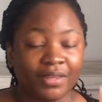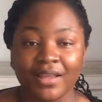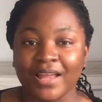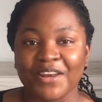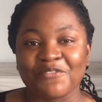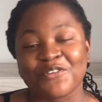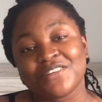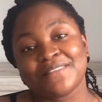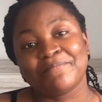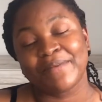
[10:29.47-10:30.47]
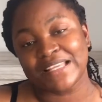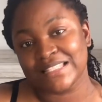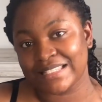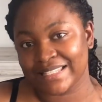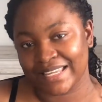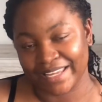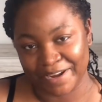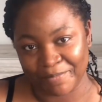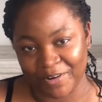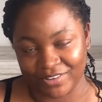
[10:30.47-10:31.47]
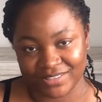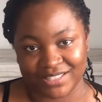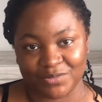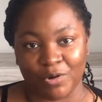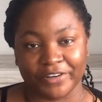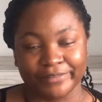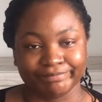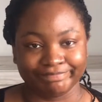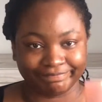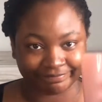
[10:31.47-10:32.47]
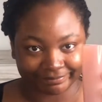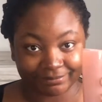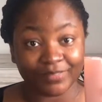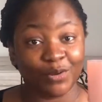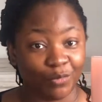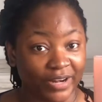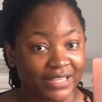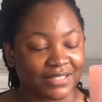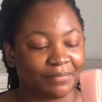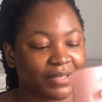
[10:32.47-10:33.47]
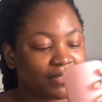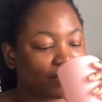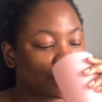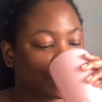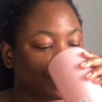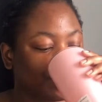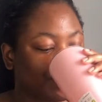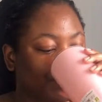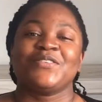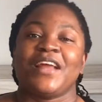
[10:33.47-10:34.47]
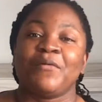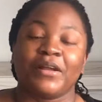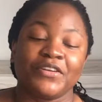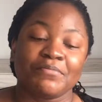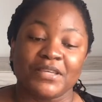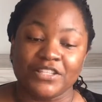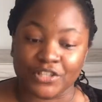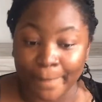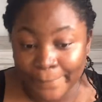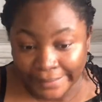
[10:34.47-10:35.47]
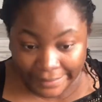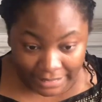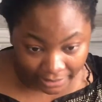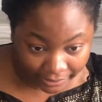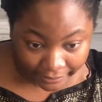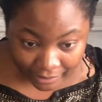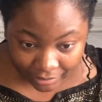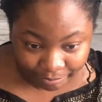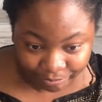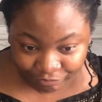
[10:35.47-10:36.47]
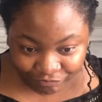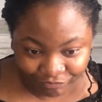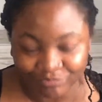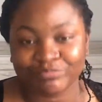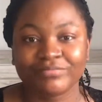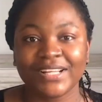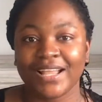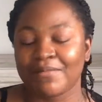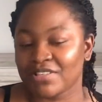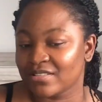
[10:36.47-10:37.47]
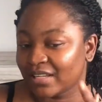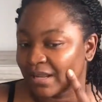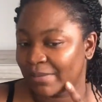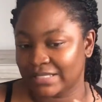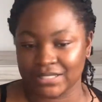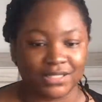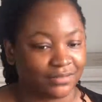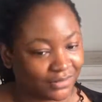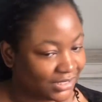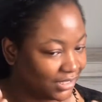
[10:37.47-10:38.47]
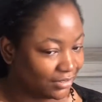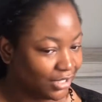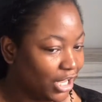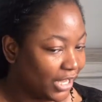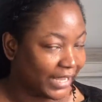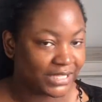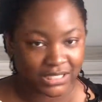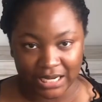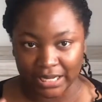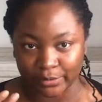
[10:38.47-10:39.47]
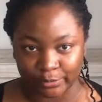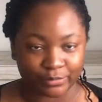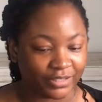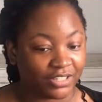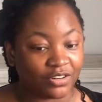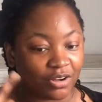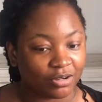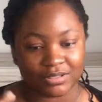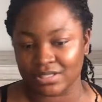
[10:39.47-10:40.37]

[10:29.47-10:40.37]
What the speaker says: and of course, the best skincare product is water. Water is the best. So now we're going to be jumping in. I'm just looking at my skin. See, can you see that glow? Ignore all